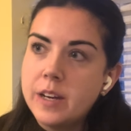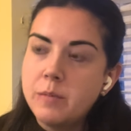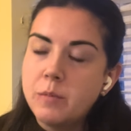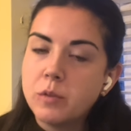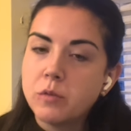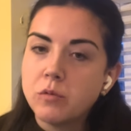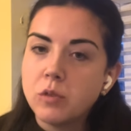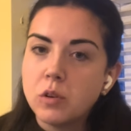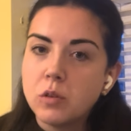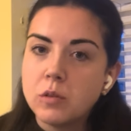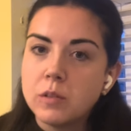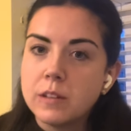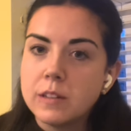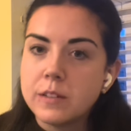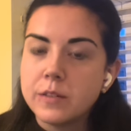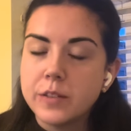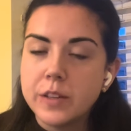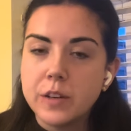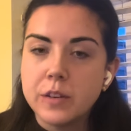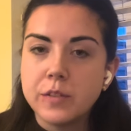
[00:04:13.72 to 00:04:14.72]
roles
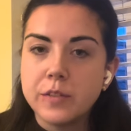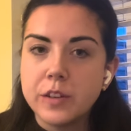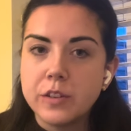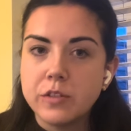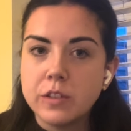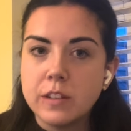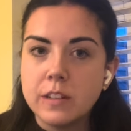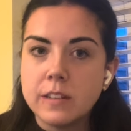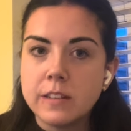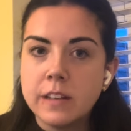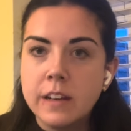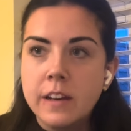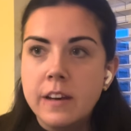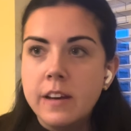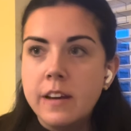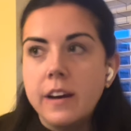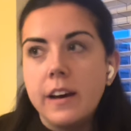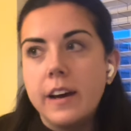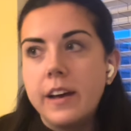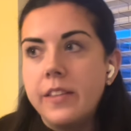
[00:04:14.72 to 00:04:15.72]
for the officials,
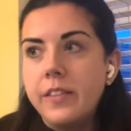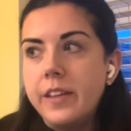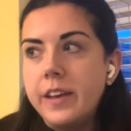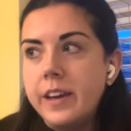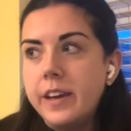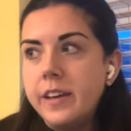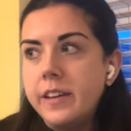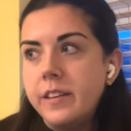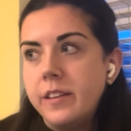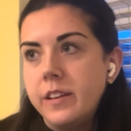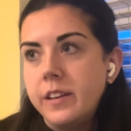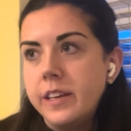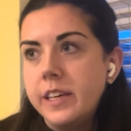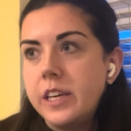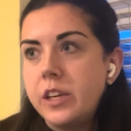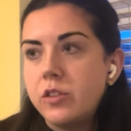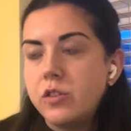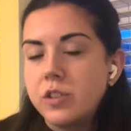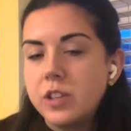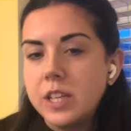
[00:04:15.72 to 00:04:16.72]
and then
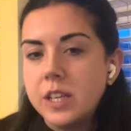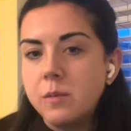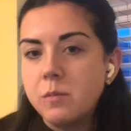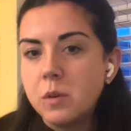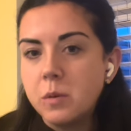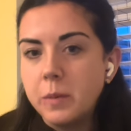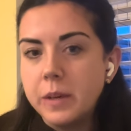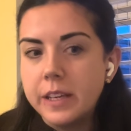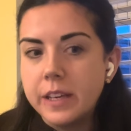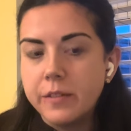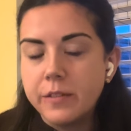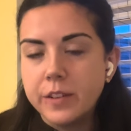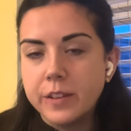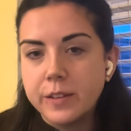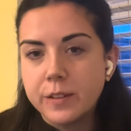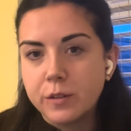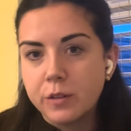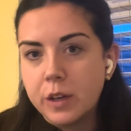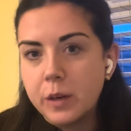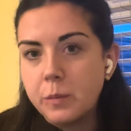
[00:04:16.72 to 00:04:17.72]
each team will be given a
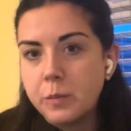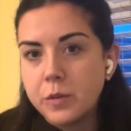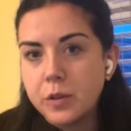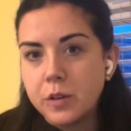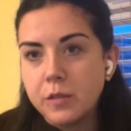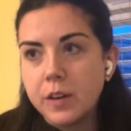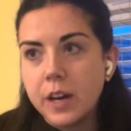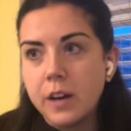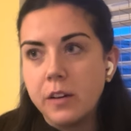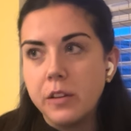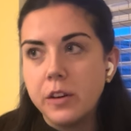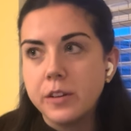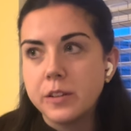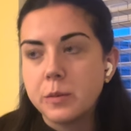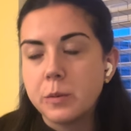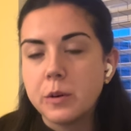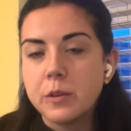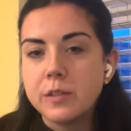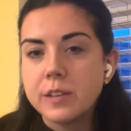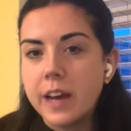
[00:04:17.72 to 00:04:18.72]
script of how they're
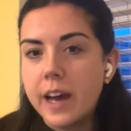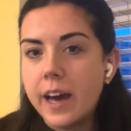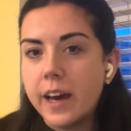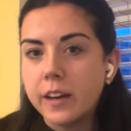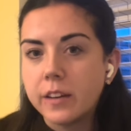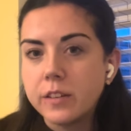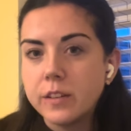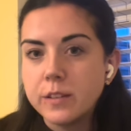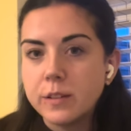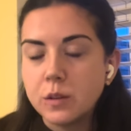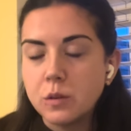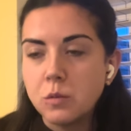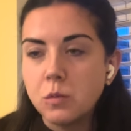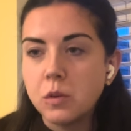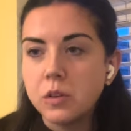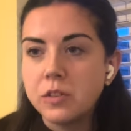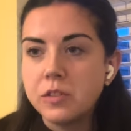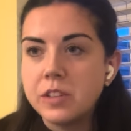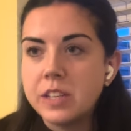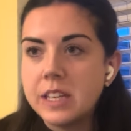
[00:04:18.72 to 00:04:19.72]
supposed to act. So
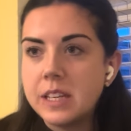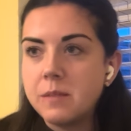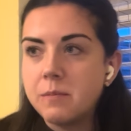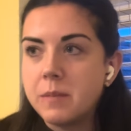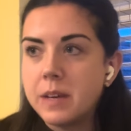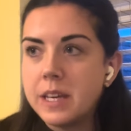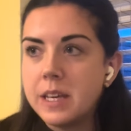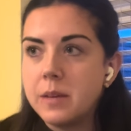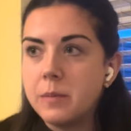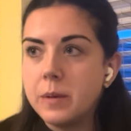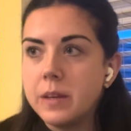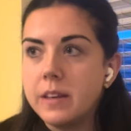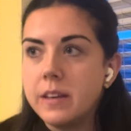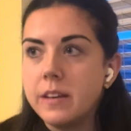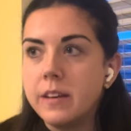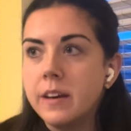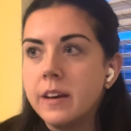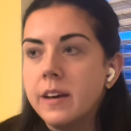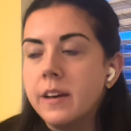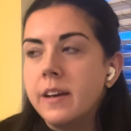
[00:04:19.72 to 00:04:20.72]
one team may
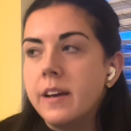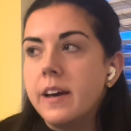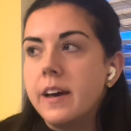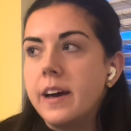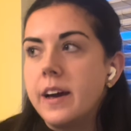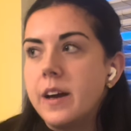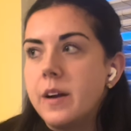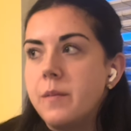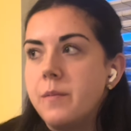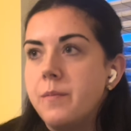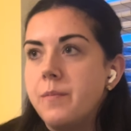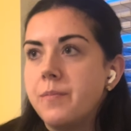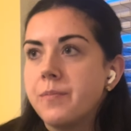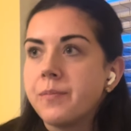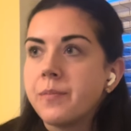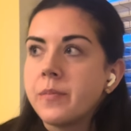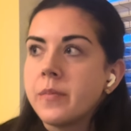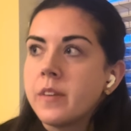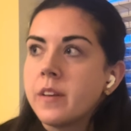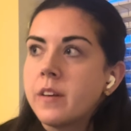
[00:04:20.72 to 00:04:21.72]
be
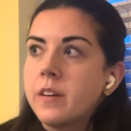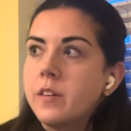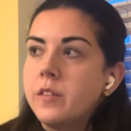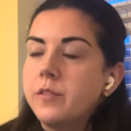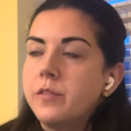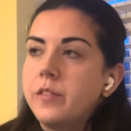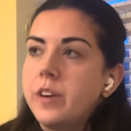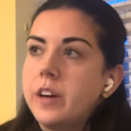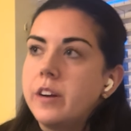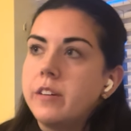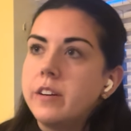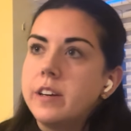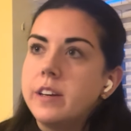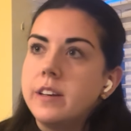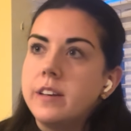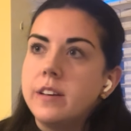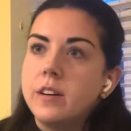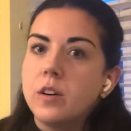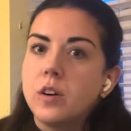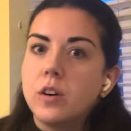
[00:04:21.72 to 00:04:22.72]

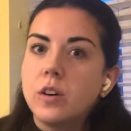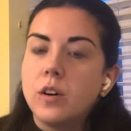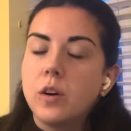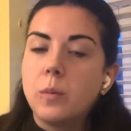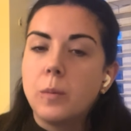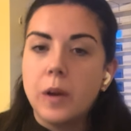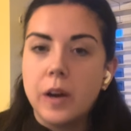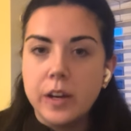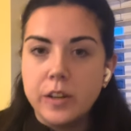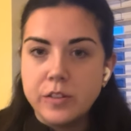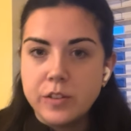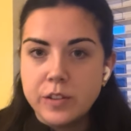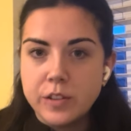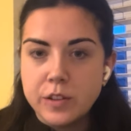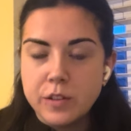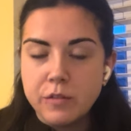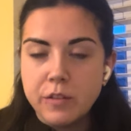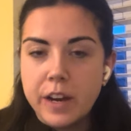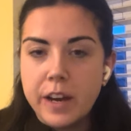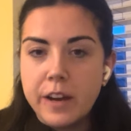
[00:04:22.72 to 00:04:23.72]
very obliging to the
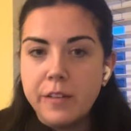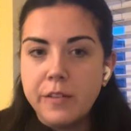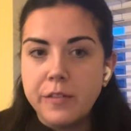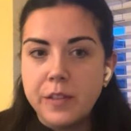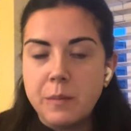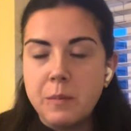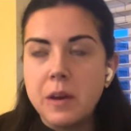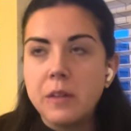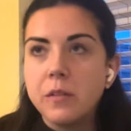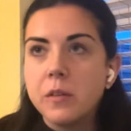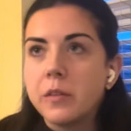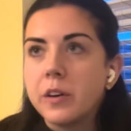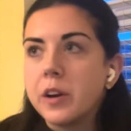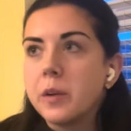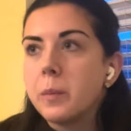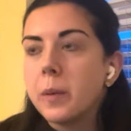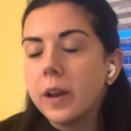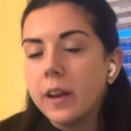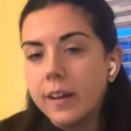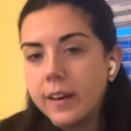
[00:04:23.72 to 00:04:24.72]
ref, they may be very
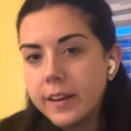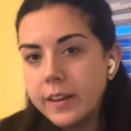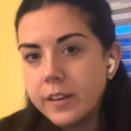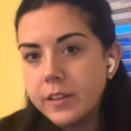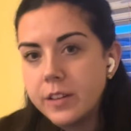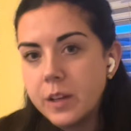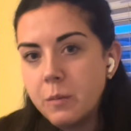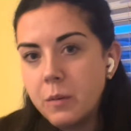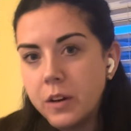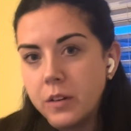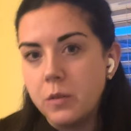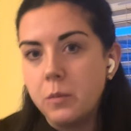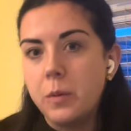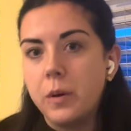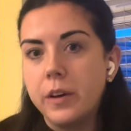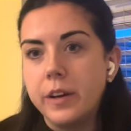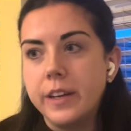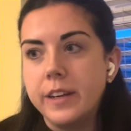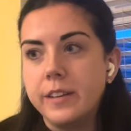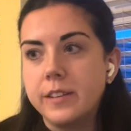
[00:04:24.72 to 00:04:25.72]
polite, they might
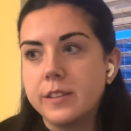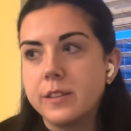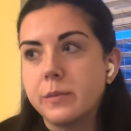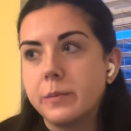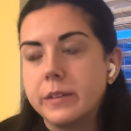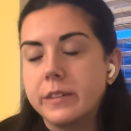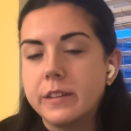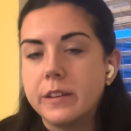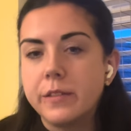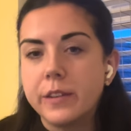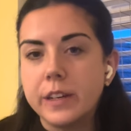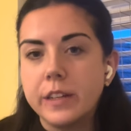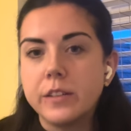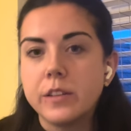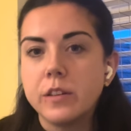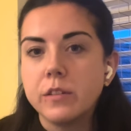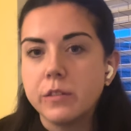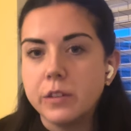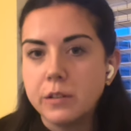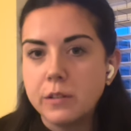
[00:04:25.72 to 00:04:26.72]
abide specifically to
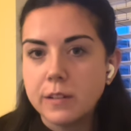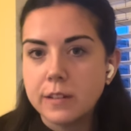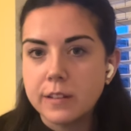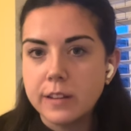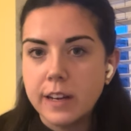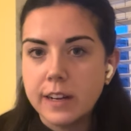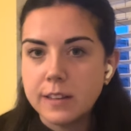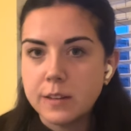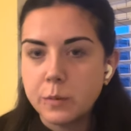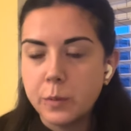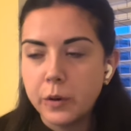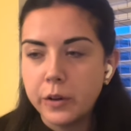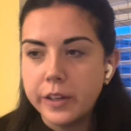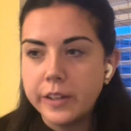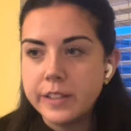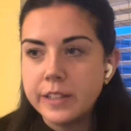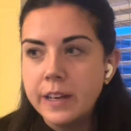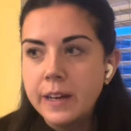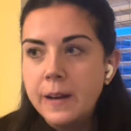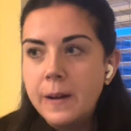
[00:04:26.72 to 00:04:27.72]
the rules of that sport,
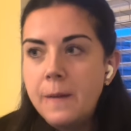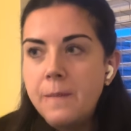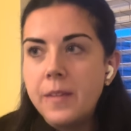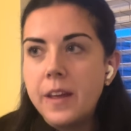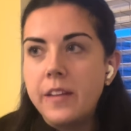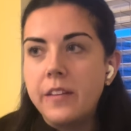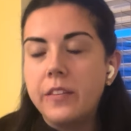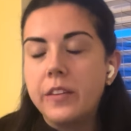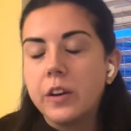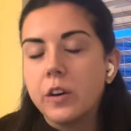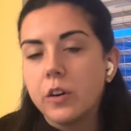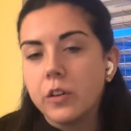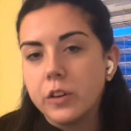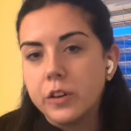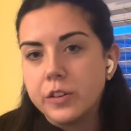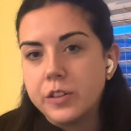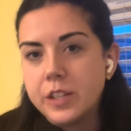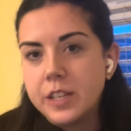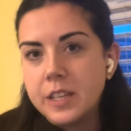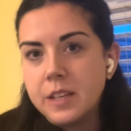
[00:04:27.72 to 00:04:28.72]
and then the other
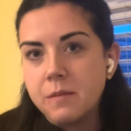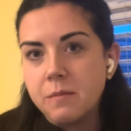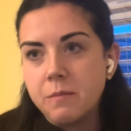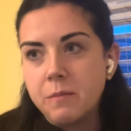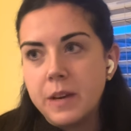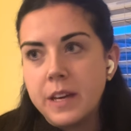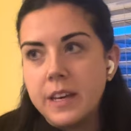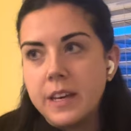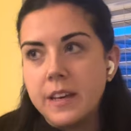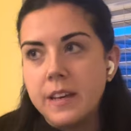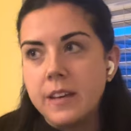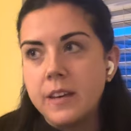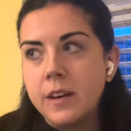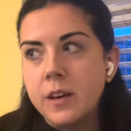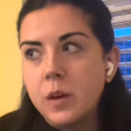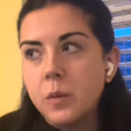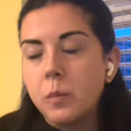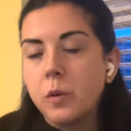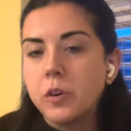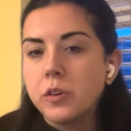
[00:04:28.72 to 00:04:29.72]
team may
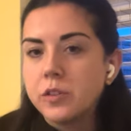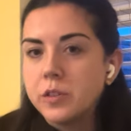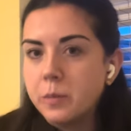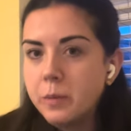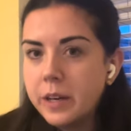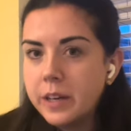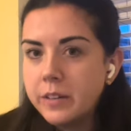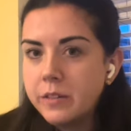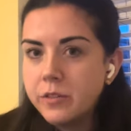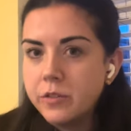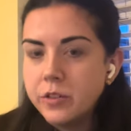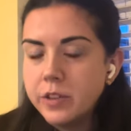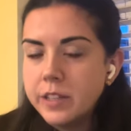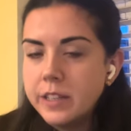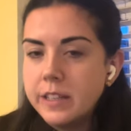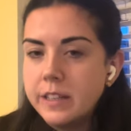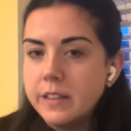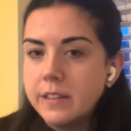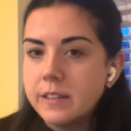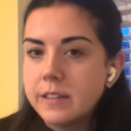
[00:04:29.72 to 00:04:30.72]
push the
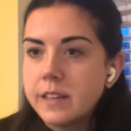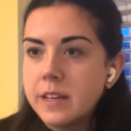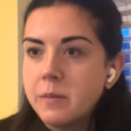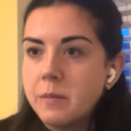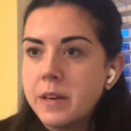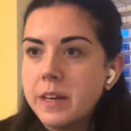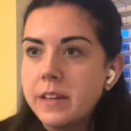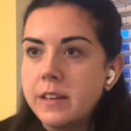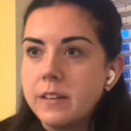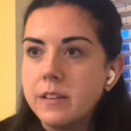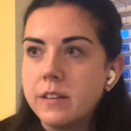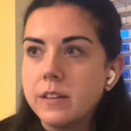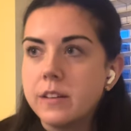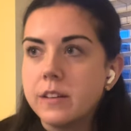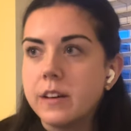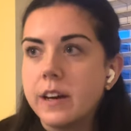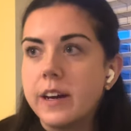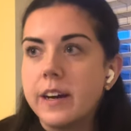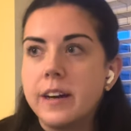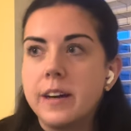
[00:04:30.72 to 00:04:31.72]
boundaries, they may
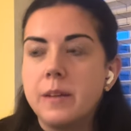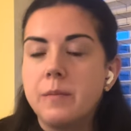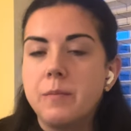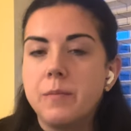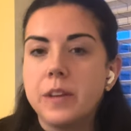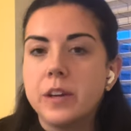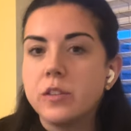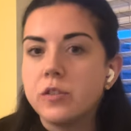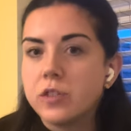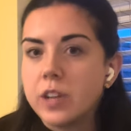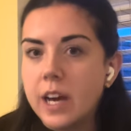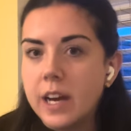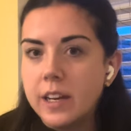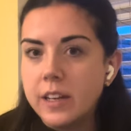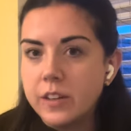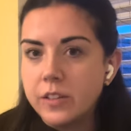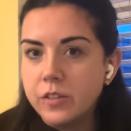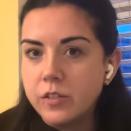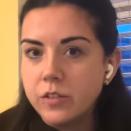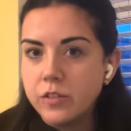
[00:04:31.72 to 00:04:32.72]

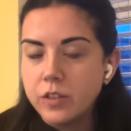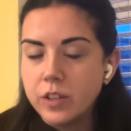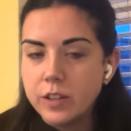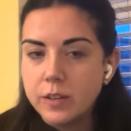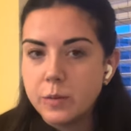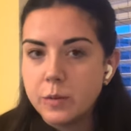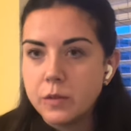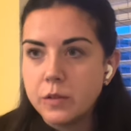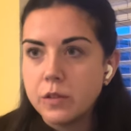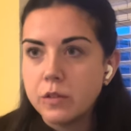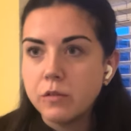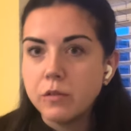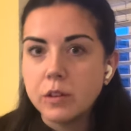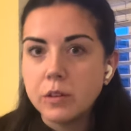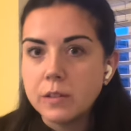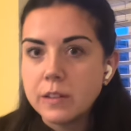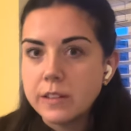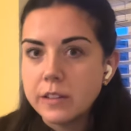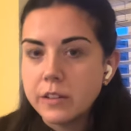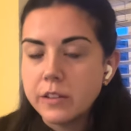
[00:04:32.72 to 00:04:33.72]
challenge, I suppose, the
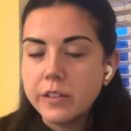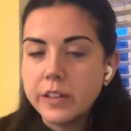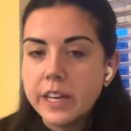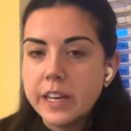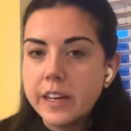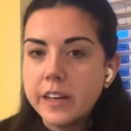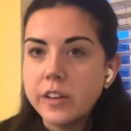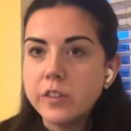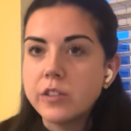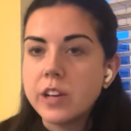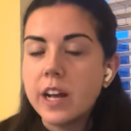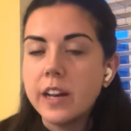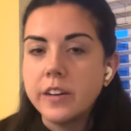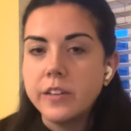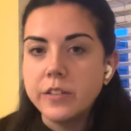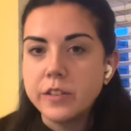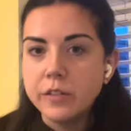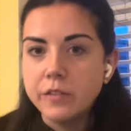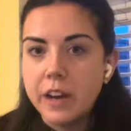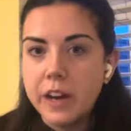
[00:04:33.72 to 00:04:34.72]
rules that are there, challenge
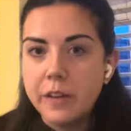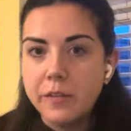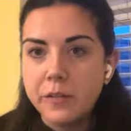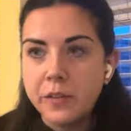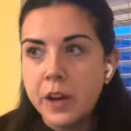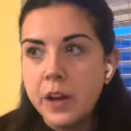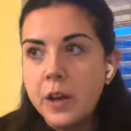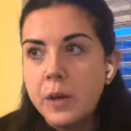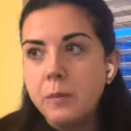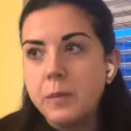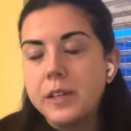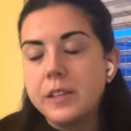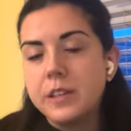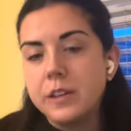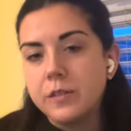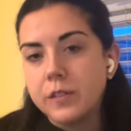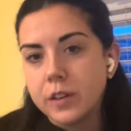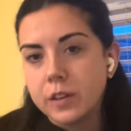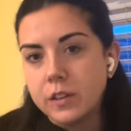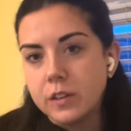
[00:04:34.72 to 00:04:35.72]
the ref, be
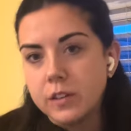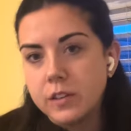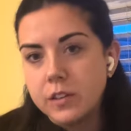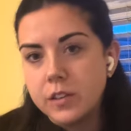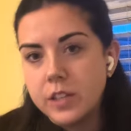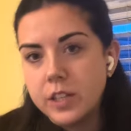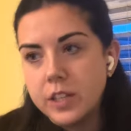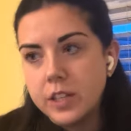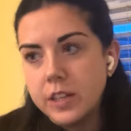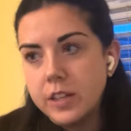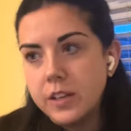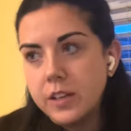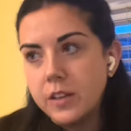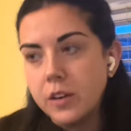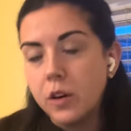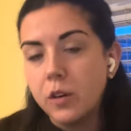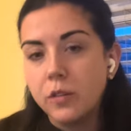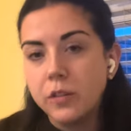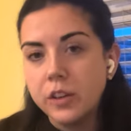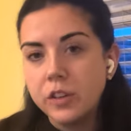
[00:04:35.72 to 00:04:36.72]
difficult to
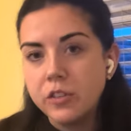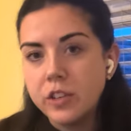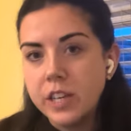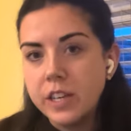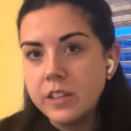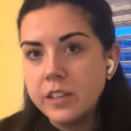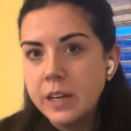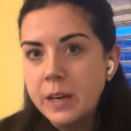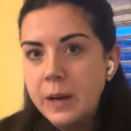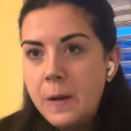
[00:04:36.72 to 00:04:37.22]
officiate.